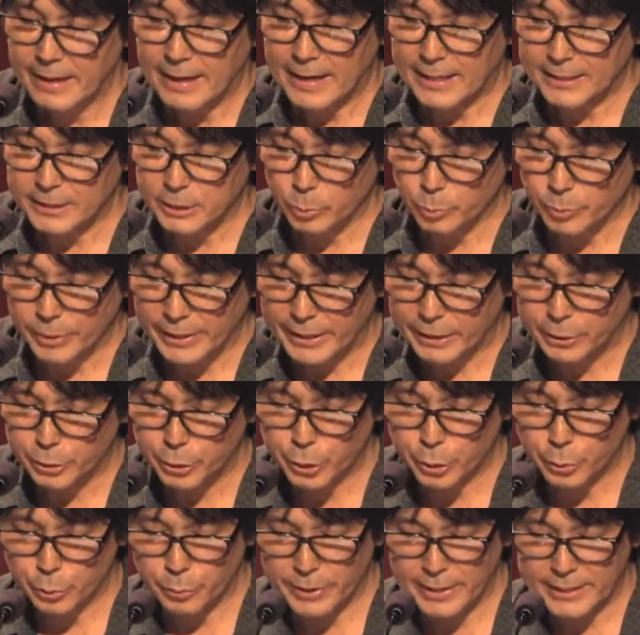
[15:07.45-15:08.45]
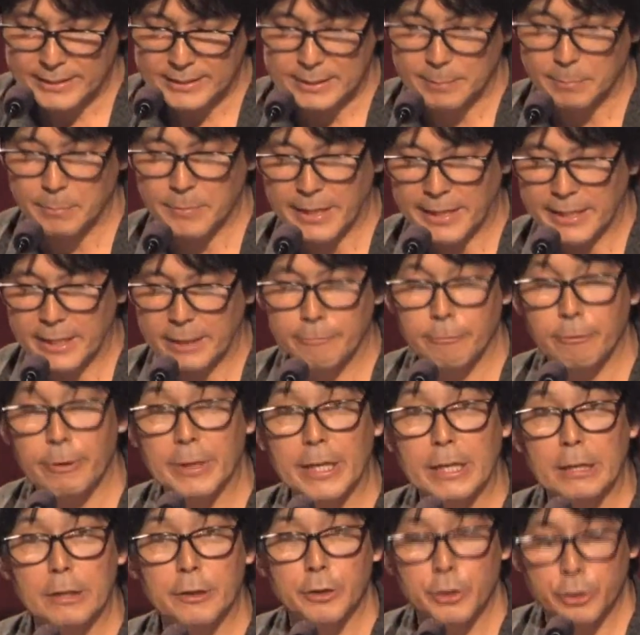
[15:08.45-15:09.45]
as a way to create some kind of
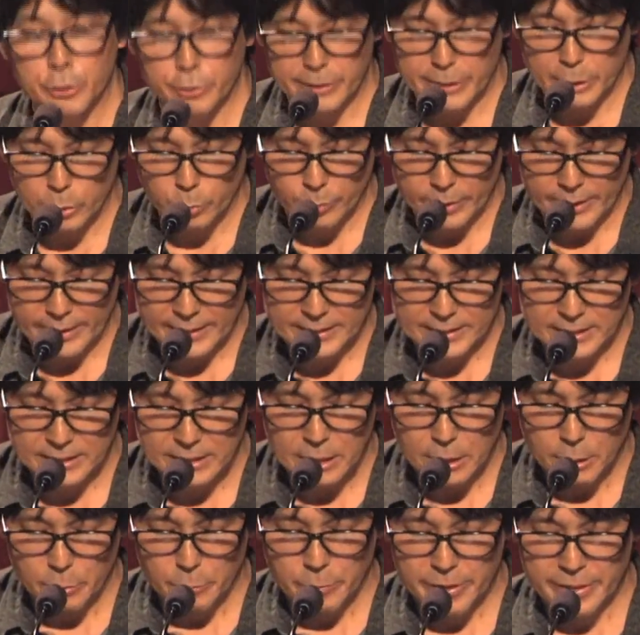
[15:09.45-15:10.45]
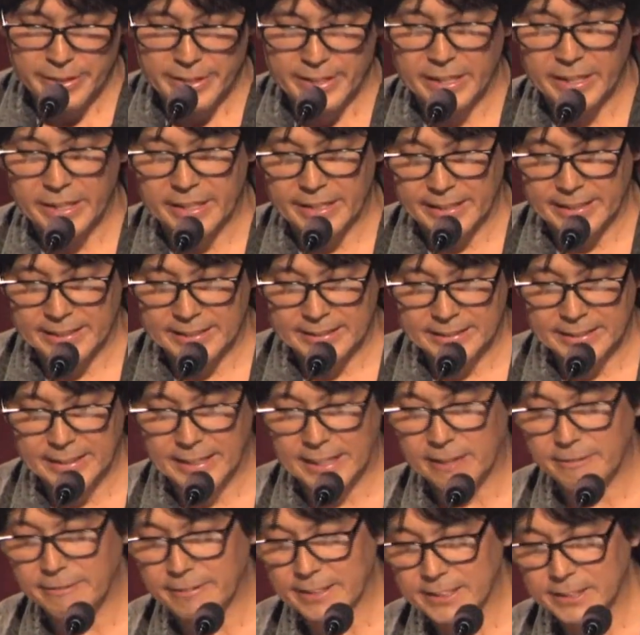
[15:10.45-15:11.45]
regulatory wedge within these
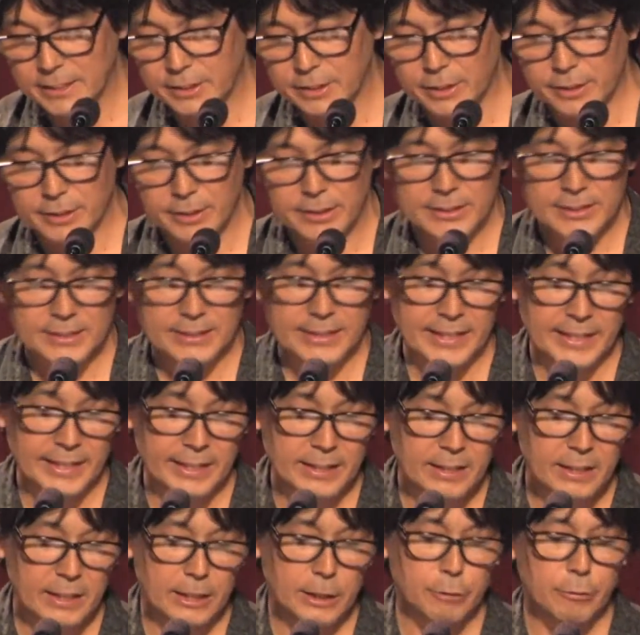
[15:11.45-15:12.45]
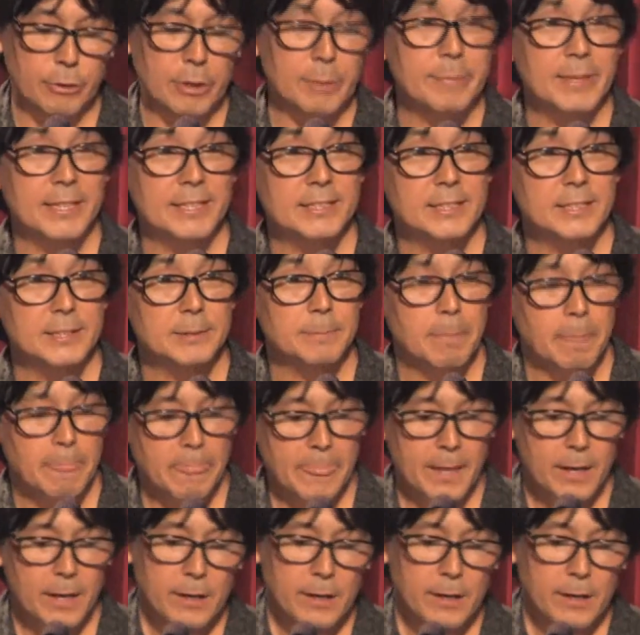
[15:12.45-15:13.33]
investor-state agreements.